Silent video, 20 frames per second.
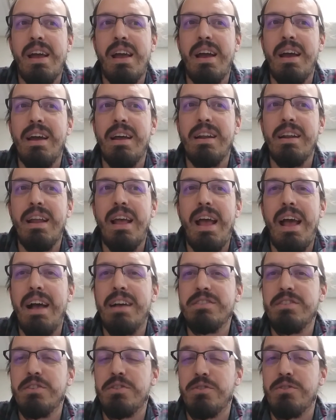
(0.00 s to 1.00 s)
and
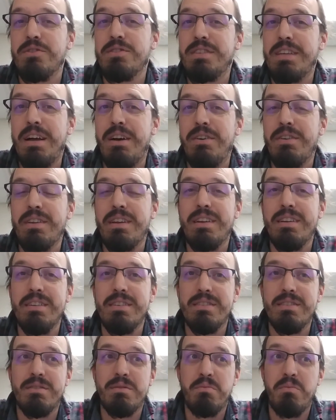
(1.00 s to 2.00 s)
as it turns out, it
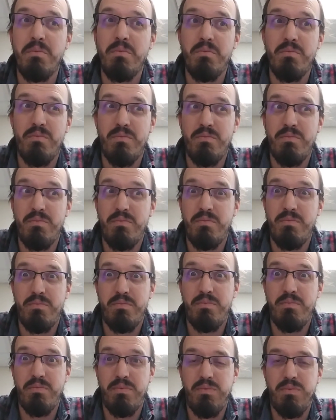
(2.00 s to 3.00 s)
is
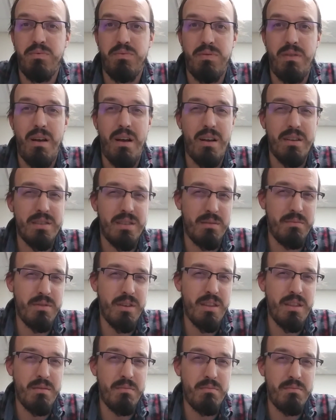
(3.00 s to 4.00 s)

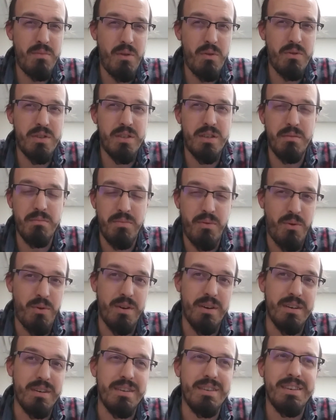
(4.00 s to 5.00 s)
possibly the most
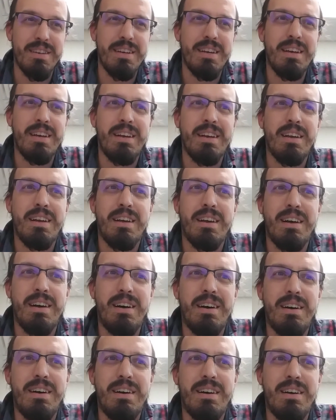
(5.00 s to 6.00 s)
important
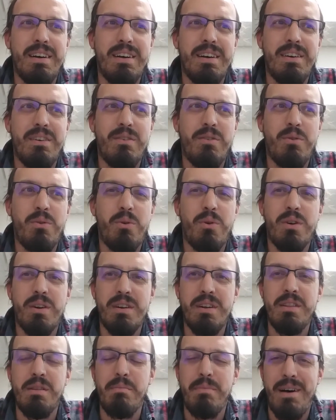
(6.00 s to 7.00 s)

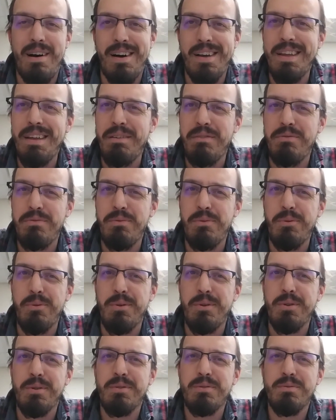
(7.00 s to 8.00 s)
organ in the body
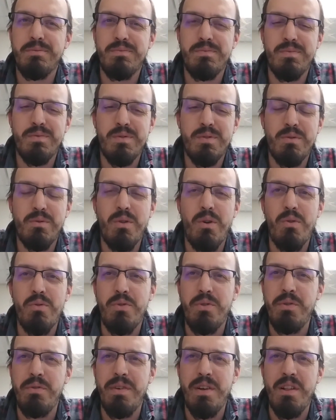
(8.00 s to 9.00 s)
for
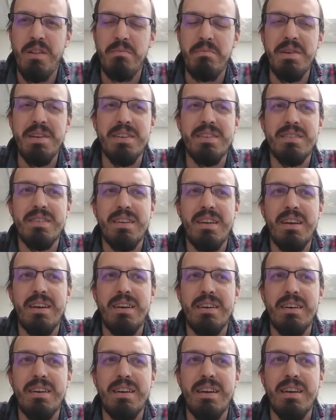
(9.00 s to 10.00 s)
growth and development
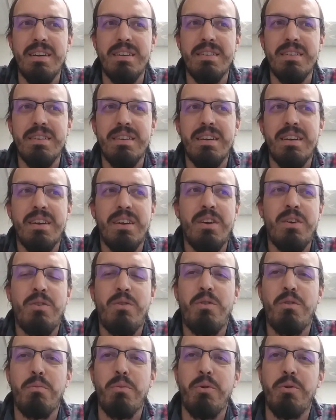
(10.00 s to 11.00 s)
and
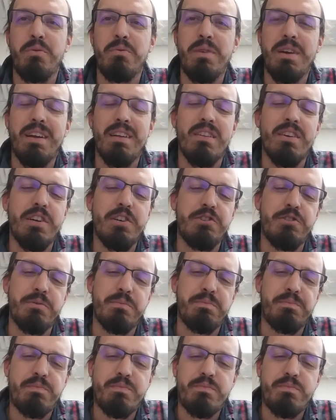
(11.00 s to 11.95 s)
hormonal regulation.